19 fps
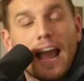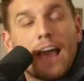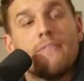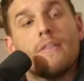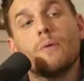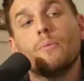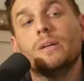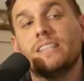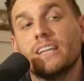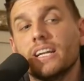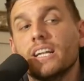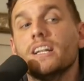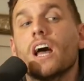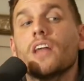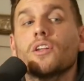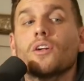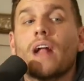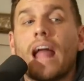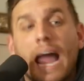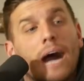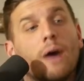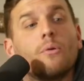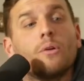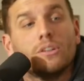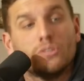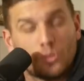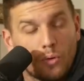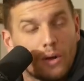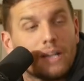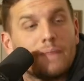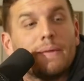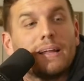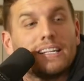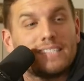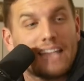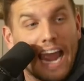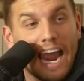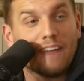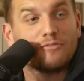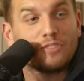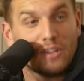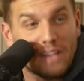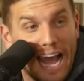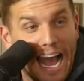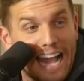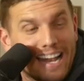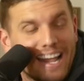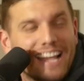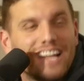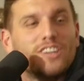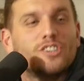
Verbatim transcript: Yeah. And then we did another hour and 20 minutes that's after that.